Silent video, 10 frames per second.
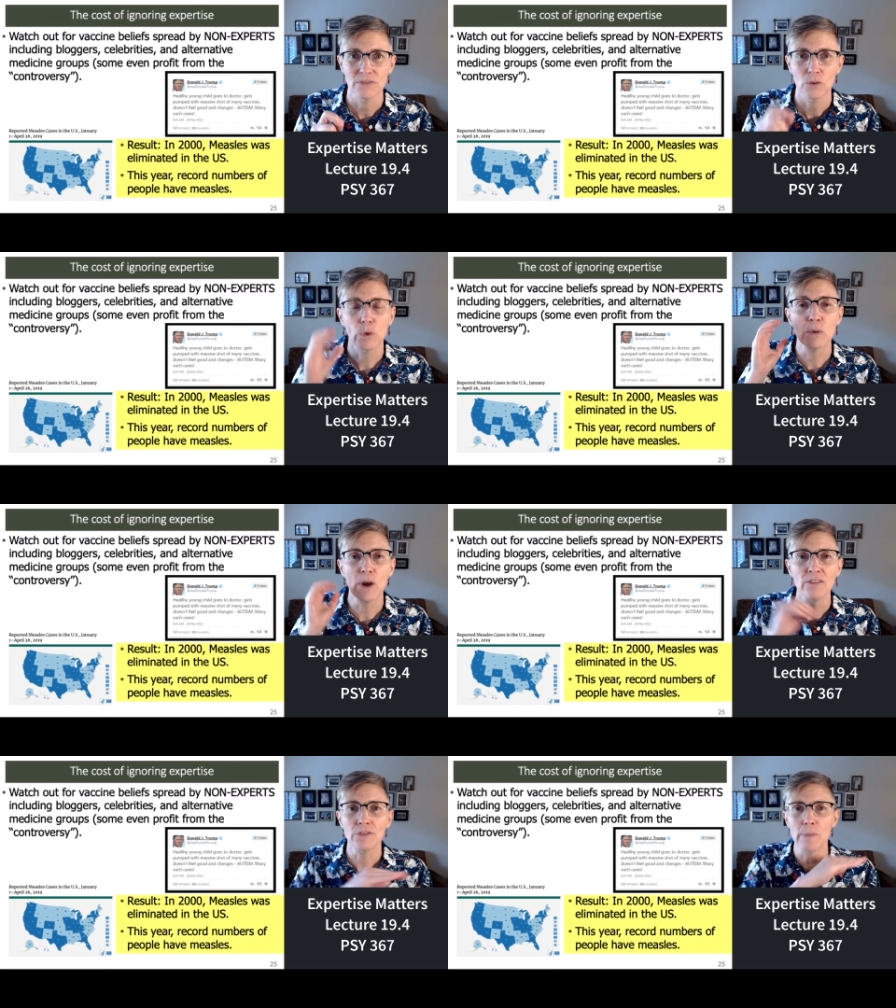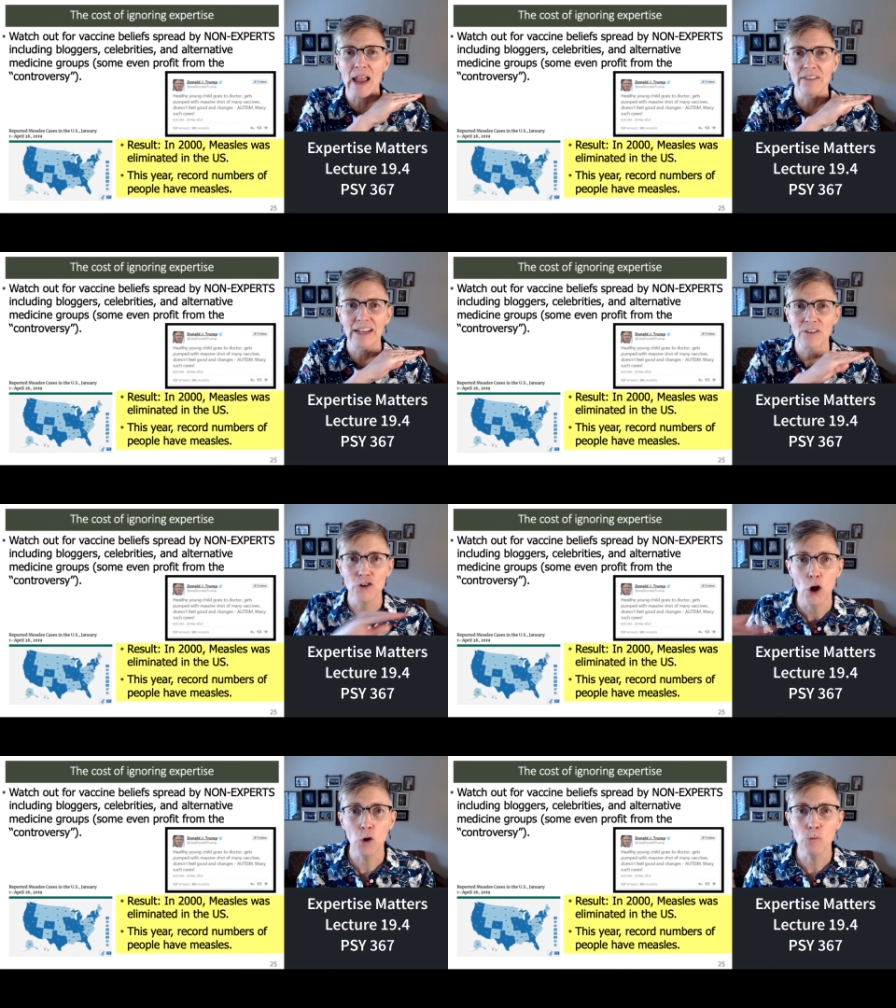We went from having
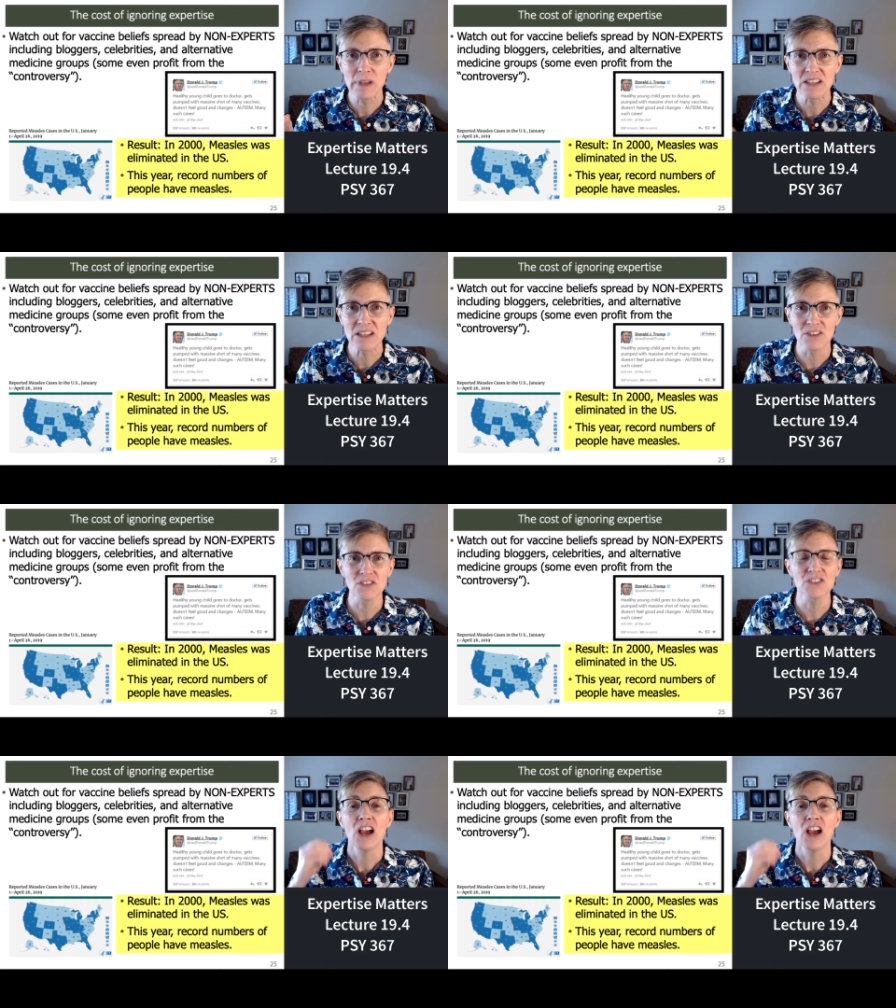no measles